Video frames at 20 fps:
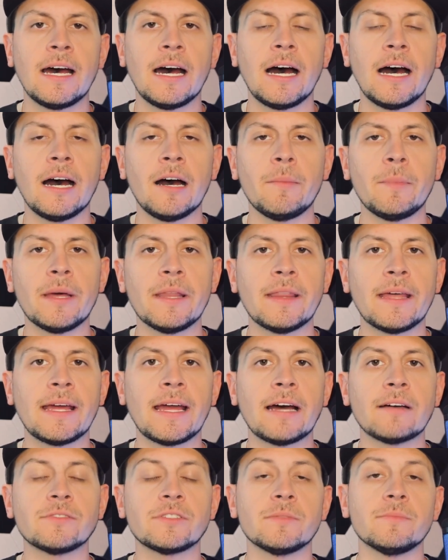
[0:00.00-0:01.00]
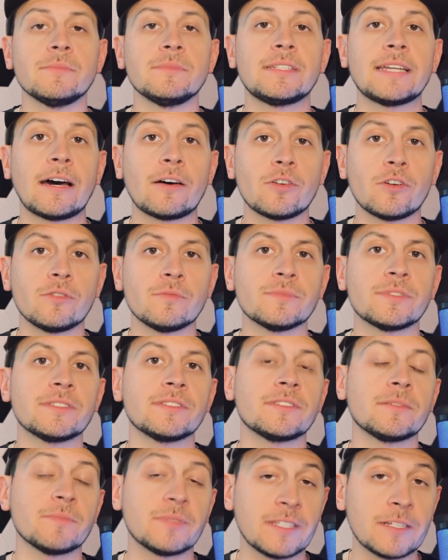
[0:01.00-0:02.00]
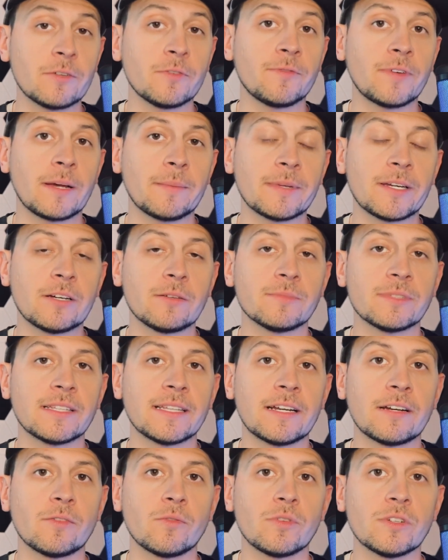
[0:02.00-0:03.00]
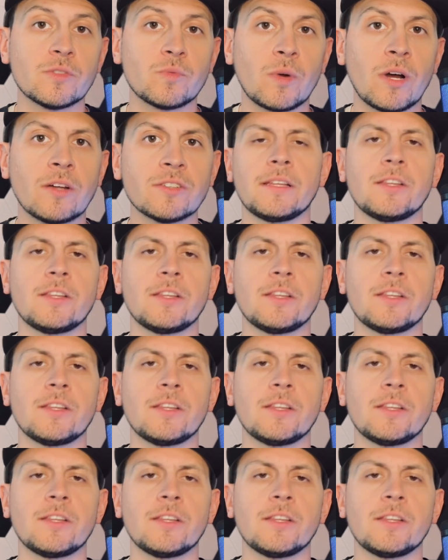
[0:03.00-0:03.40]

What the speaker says: And they have some townhomes and some single-family homes in there as well.